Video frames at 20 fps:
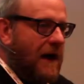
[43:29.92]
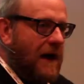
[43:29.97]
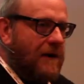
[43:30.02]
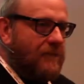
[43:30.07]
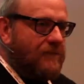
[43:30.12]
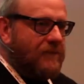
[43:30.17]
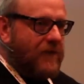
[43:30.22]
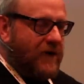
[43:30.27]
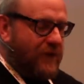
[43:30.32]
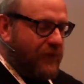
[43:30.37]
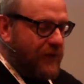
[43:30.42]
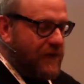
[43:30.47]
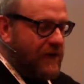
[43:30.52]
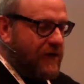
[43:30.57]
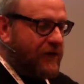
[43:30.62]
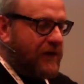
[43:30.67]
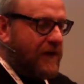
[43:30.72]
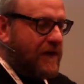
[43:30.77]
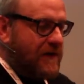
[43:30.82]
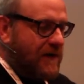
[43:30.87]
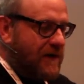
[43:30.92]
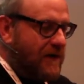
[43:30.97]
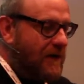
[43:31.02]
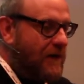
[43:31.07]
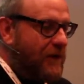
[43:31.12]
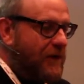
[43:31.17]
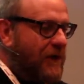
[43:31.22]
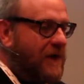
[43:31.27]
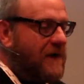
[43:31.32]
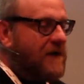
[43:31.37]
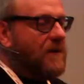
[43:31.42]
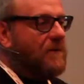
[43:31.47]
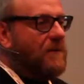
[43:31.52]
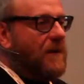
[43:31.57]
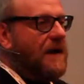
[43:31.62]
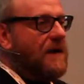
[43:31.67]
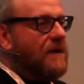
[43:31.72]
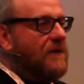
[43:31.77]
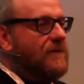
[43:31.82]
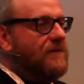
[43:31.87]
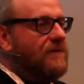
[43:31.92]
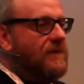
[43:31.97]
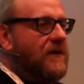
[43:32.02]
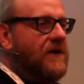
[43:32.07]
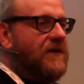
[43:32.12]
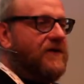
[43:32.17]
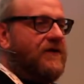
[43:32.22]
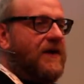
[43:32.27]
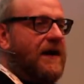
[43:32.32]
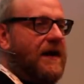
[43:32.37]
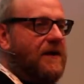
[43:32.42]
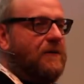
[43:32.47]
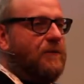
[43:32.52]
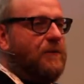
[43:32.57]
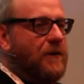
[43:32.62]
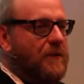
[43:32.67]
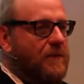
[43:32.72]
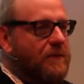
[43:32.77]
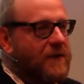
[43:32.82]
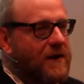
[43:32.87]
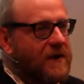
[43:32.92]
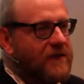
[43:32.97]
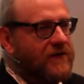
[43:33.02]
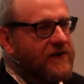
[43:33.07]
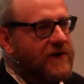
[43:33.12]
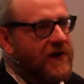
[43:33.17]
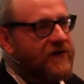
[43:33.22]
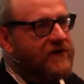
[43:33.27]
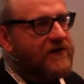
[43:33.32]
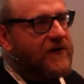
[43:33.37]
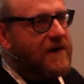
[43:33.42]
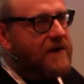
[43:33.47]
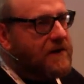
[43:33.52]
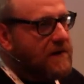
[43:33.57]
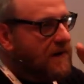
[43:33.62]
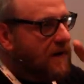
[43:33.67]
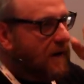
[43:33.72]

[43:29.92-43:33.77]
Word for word: Um, the first thing that I think about is output processing